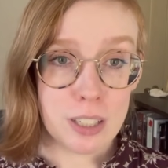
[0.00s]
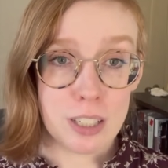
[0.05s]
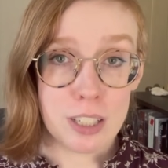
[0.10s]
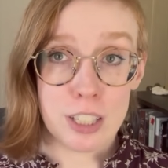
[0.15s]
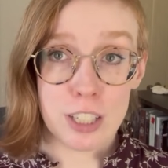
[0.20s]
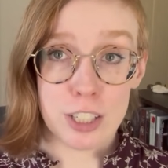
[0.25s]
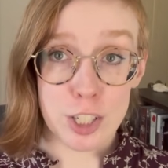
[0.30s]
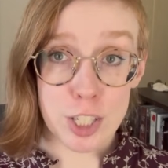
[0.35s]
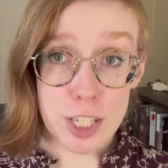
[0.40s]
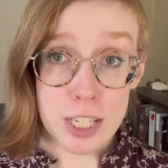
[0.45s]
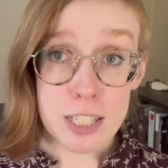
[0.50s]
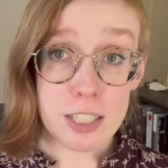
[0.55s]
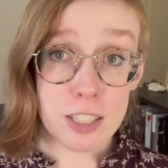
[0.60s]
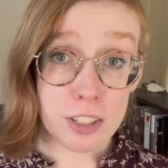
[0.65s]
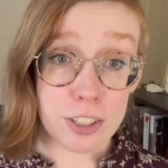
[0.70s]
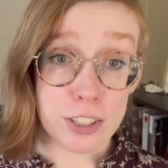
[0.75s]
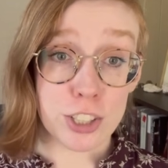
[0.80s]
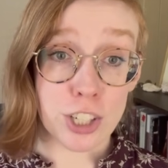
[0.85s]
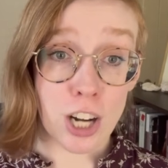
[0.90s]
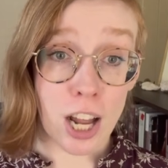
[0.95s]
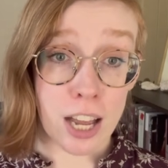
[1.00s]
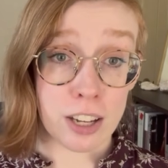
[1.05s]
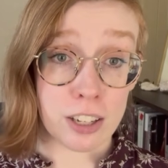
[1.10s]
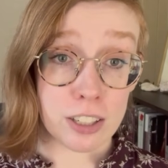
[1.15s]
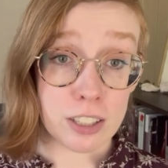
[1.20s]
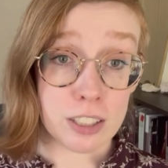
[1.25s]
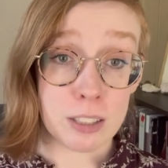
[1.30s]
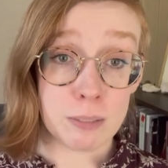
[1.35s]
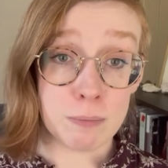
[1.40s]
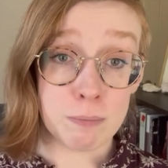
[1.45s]
She is still a
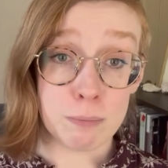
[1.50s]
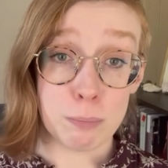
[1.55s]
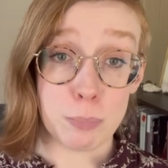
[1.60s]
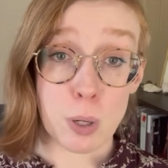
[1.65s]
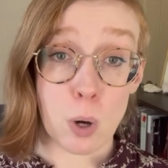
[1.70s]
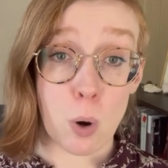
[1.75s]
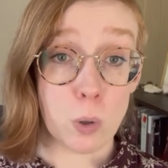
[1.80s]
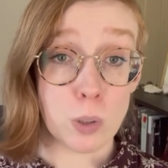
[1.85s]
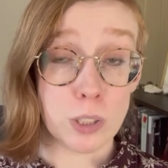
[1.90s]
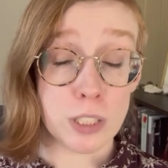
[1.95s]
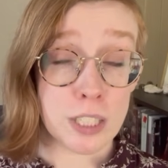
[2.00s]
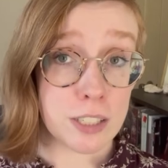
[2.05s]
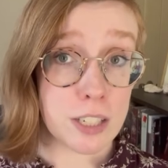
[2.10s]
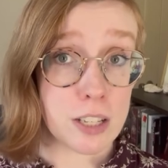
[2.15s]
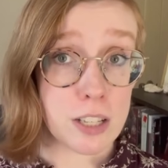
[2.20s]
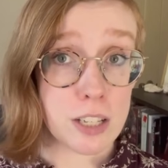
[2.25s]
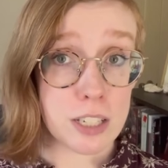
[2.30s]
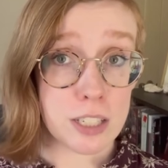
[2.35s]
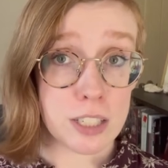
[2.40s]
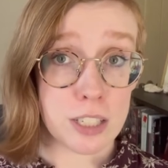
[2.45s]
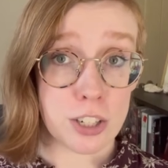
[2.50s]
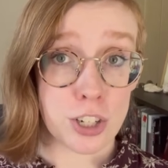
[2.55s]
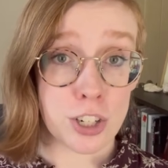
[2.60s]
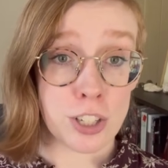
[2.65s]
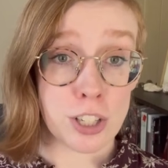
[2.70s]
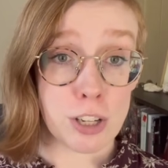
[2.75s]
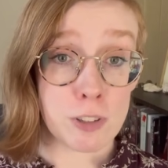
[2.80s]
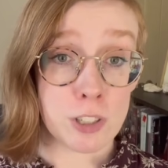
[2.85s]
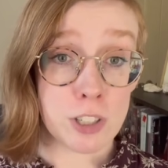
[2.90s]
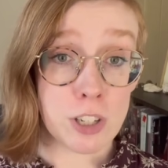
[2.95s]
child, beholden to the decisions
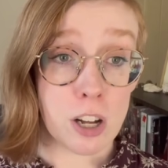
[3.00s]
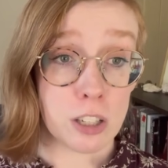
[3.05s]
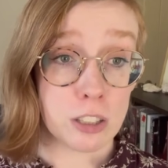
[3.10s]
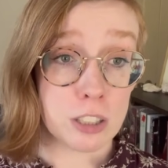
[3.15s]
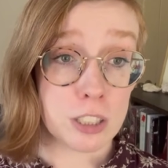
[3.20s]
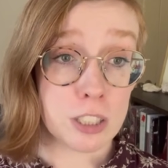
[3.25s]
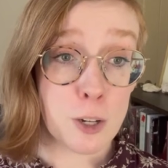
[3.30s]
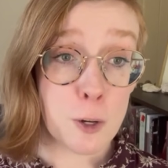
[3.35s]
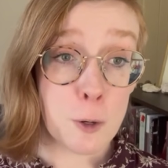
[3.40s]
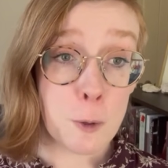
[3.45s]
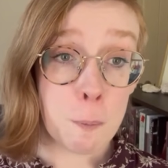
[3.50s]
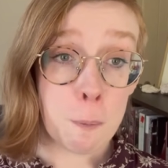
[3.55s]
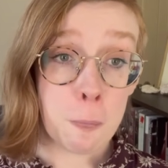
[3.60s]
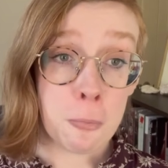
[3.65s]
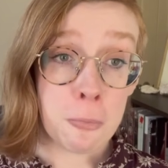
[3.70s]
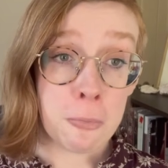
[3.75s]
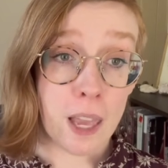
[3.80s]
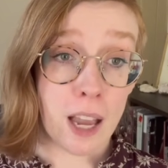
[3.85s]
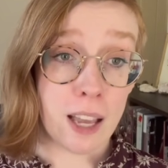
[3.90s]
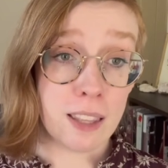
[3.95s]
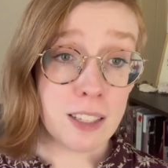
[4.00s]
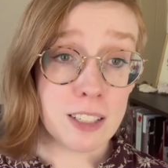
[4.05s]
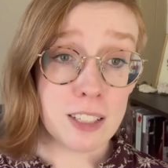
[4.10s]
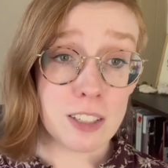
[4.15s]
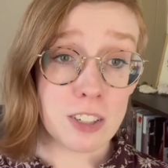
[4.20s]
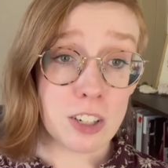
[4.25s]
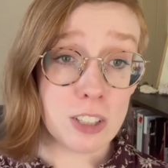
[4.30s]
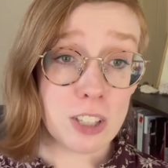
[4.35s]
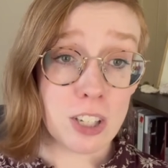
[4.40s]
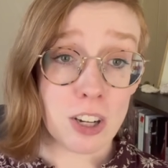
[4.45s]
of adults, and these
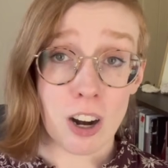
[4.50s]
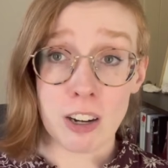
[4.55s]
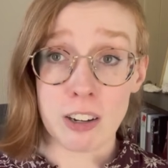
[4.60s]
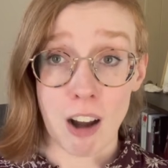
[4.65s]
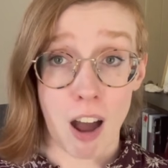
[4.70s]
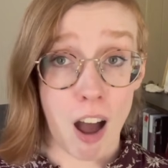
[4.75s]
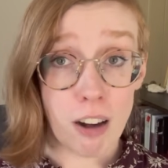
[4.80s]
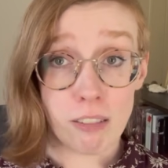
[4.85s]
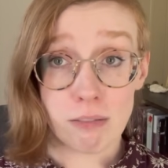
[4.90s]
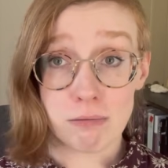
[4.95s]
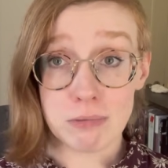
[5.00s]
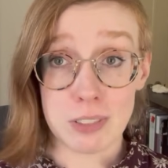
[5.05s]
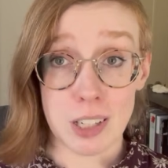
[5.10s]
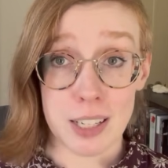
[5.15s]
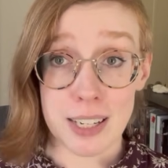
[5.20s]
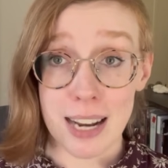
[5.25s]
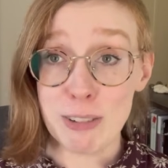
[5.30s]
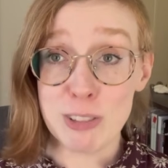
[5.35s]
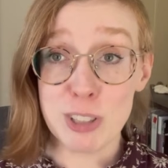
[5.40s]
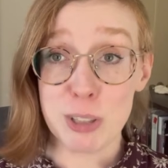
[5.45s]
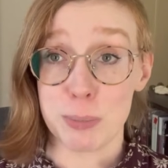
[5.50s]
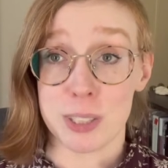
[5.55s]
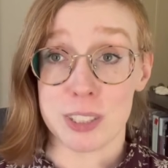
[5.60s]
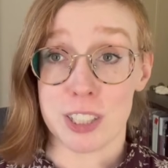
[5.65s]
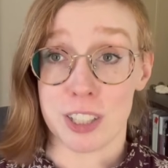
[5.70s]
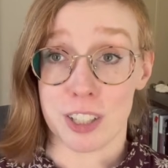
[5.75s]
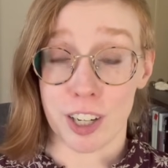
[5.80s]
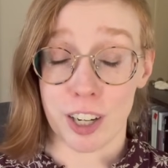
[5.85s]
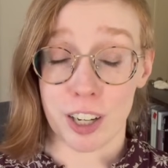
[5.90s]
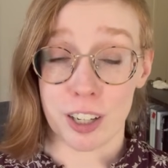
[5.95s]
adults are not accountable to
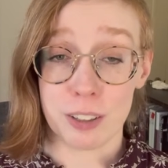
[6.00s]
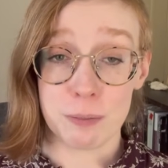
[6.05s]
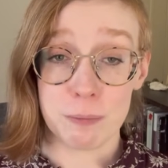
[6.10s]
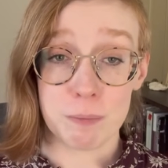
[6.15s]
her.